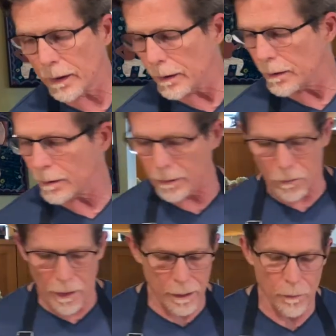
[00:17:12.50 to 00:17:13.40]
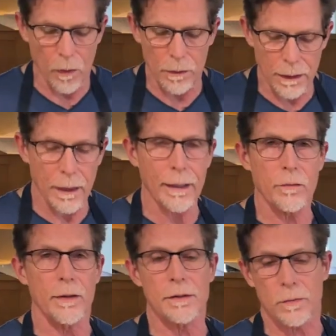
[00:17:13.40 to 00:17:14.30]
in guacamole like
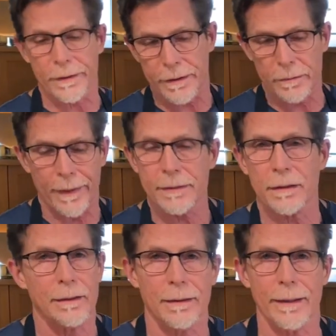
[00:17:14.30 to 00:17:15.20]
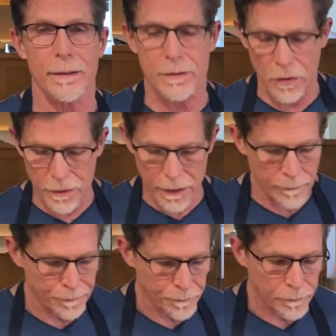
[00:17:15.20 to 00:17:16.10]
this, which is basically like a salsa,
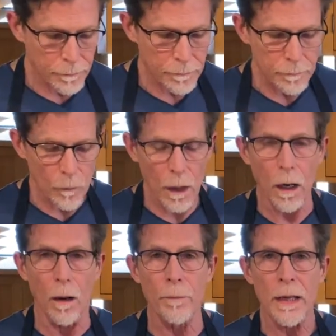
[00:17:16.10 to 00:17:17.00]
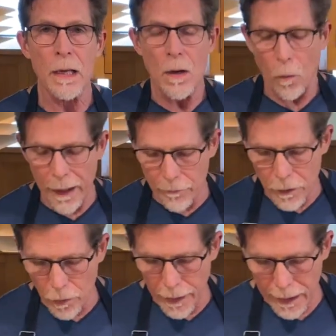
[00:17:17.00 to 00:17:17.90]
we have
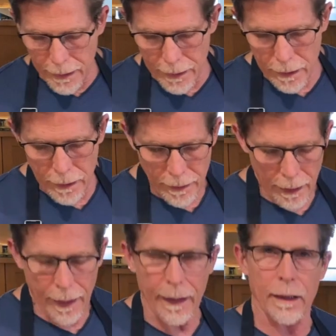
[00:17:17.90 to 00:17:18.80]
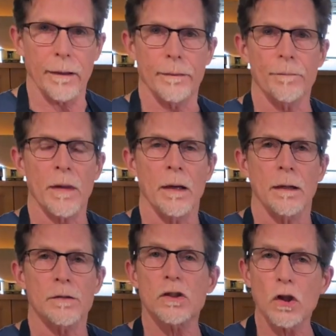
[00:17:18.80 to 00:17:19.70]
created a
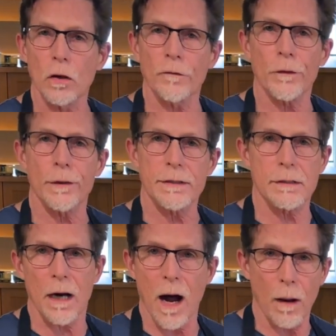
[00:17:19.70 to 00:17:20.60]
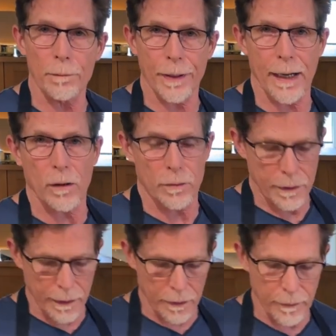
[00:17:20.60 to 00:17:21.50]
sulfurous
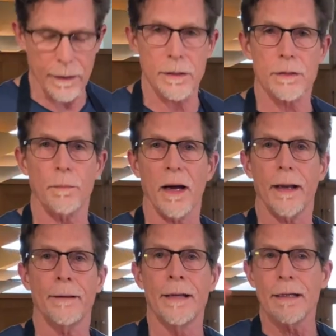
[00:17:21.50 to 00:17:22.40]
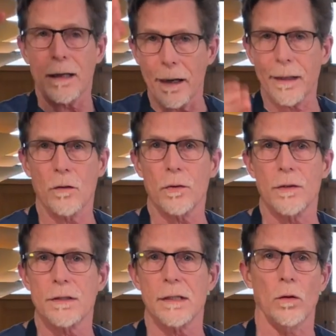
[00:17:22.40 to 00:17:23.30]
compound in this by cutting through
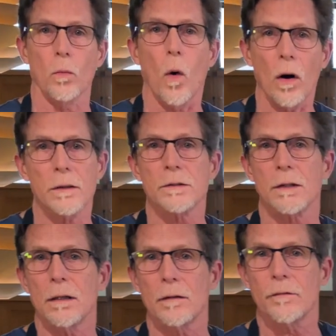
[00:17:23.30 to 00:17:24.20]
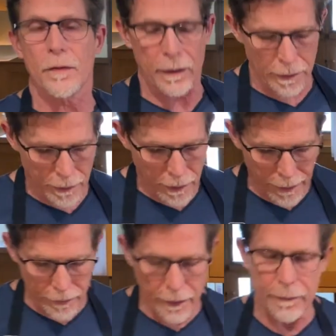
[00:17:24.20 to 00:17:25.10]
the cell walls of the
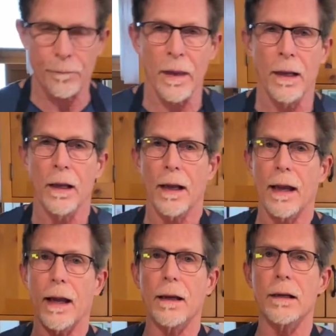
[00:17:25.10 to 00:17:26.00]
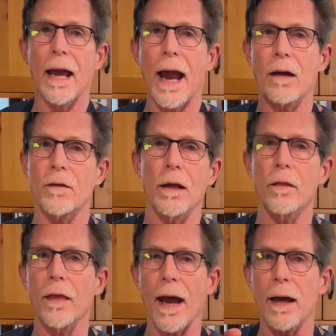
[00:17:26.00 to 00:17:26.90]
onion and
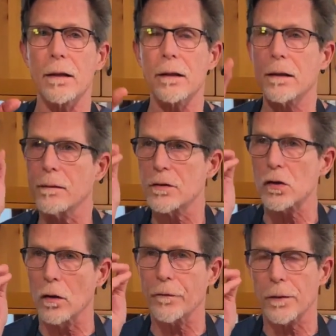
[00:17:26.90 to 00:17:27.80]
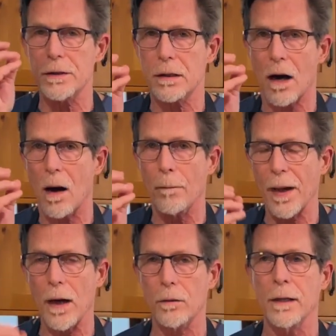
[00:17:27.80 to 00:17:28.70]
having that sulfurous
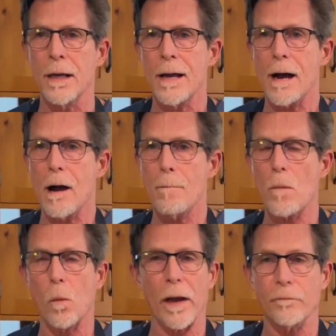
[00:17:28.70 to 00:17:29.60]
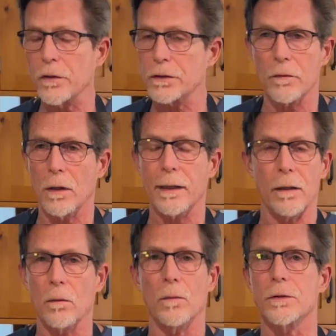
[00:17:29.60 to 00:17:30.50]
compound. First of all,
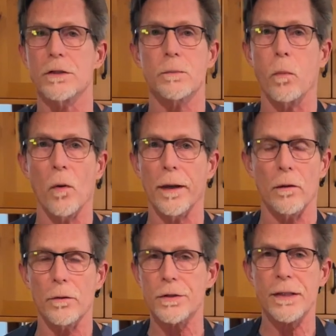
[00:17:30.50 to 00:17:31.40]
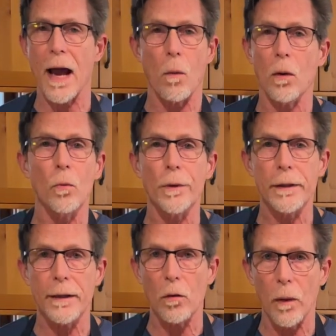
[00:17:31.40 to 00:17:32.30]
it will spoil or sour
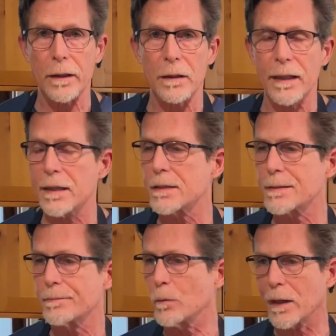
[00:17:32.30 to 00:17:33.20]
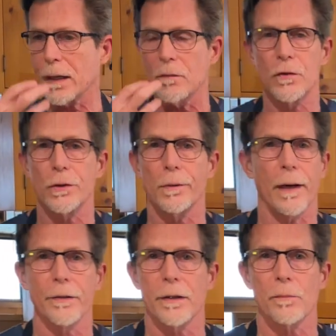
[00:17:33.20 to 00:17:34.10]
really quickly. It's what gives you
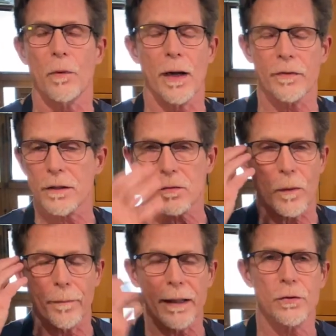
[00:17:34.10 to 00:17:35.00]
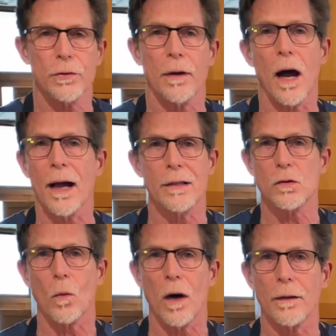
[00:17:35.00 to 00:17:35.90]
onion breath. It's what makes your eyes
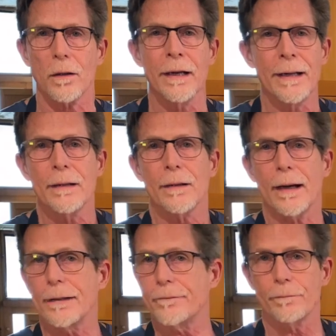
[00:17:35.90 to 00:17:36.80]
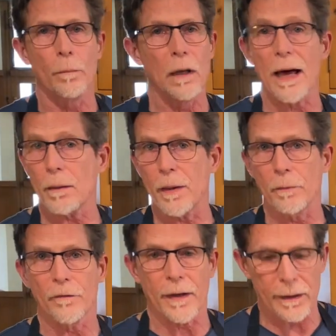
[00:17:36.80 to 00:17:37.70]
water. A lot of
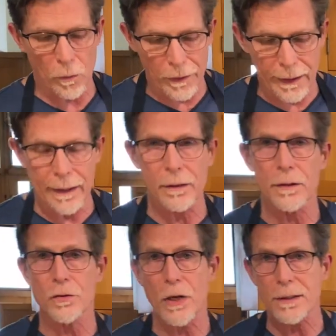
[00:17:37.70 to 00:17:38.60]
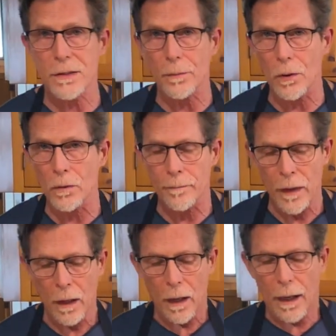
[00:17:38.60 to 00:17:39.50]
people find it really indigestible.
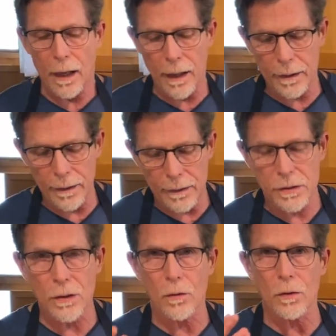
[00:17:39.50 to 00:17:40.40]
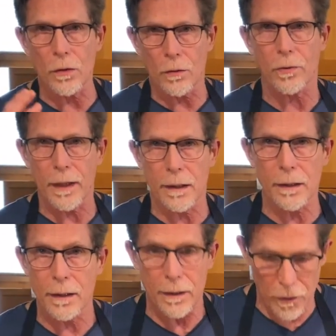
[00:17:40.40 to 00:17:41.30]
And so you
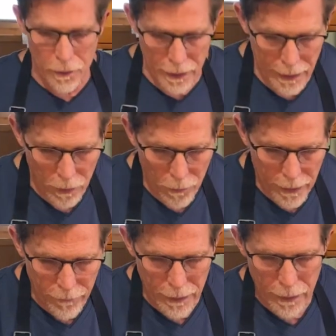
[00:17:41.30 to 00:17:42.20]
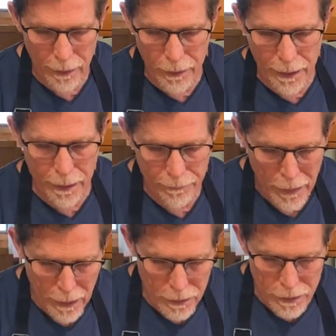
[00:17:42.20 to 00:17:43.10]
created it. You can get rid of it. I've got a
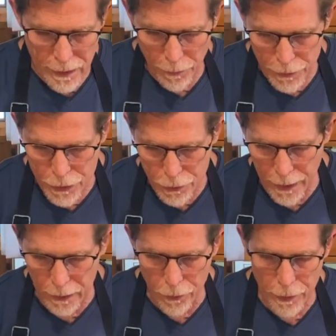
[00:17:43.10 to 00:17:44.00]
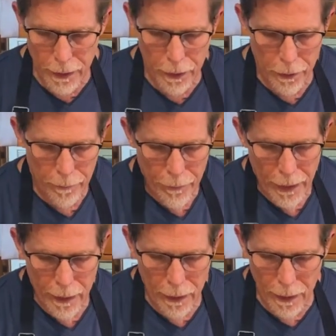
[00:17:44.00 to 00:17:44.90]
simple strainer here,
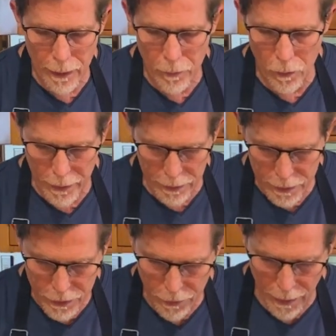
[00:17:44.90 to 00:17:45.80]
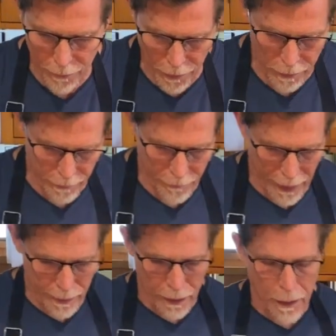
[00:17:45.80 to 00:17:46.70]
and I'm going to scrape all of
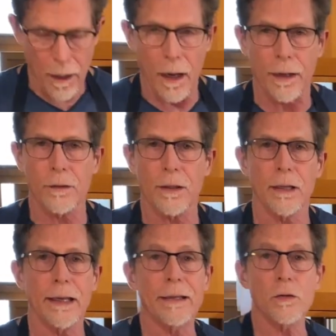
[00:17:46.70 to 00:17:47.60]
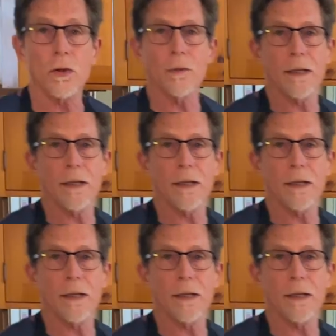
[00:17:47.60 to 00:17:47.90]
that onion into